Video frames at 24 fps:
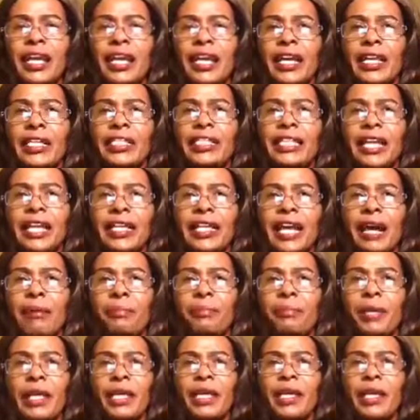he said,
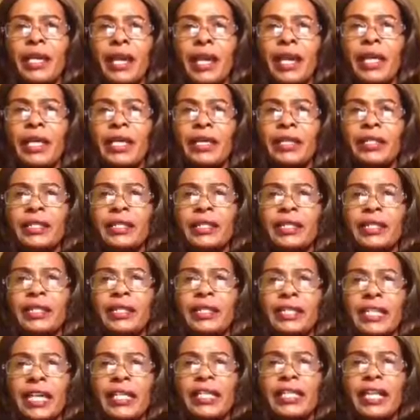Beheld
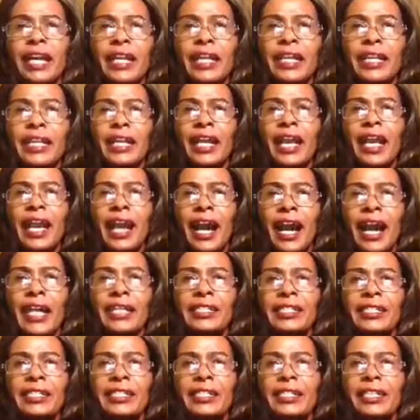Satan
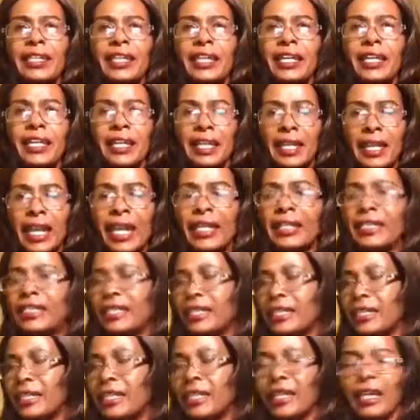as a
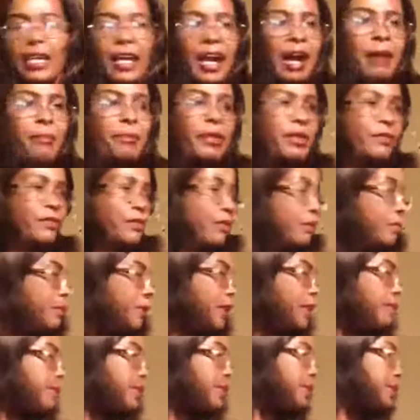lightning coming from
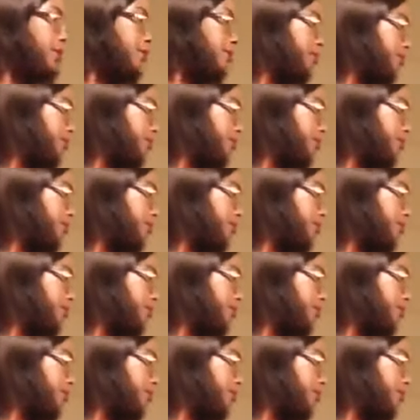heaven.